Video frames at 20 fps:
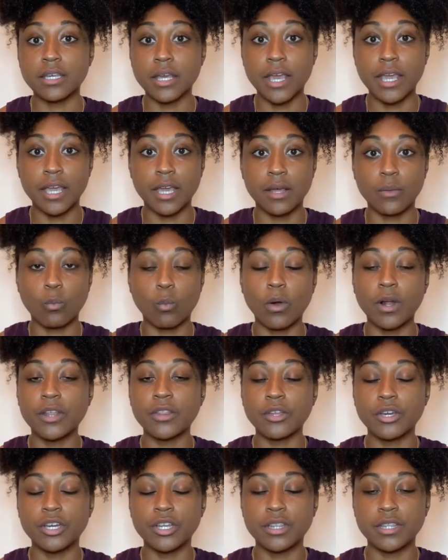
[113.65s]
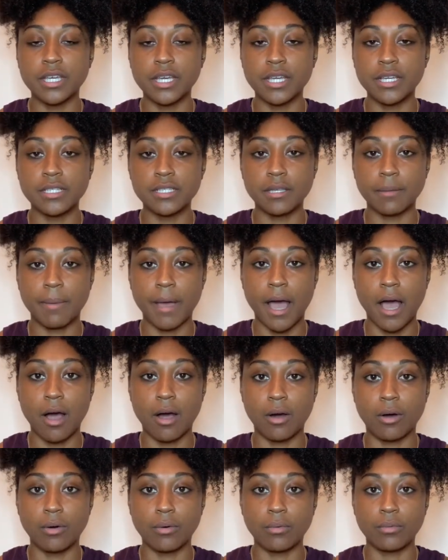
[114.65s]
and one of the good things
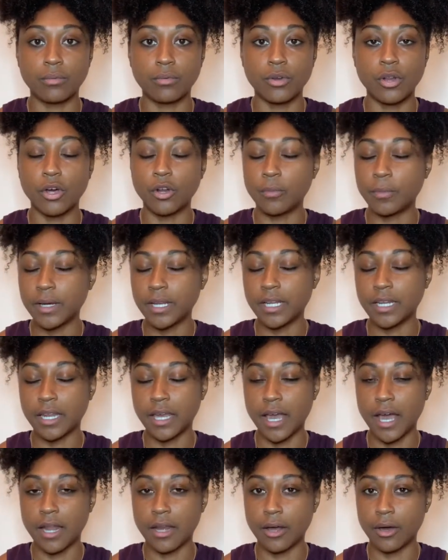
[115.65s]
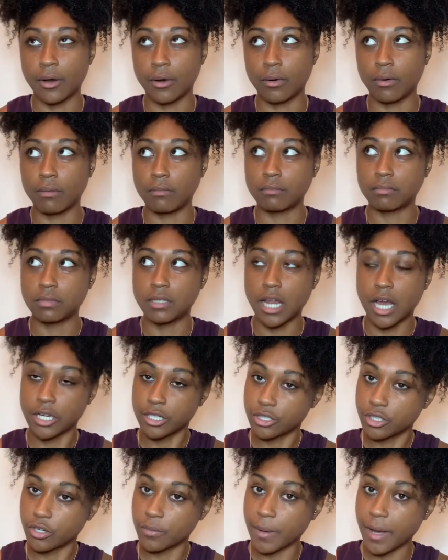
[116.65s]
about Notability, I know, not
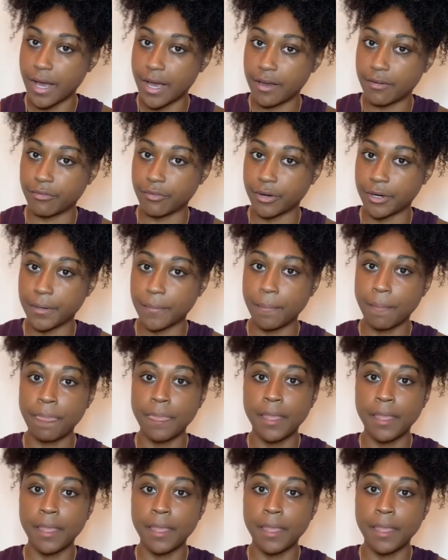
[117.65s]
sure about Everett,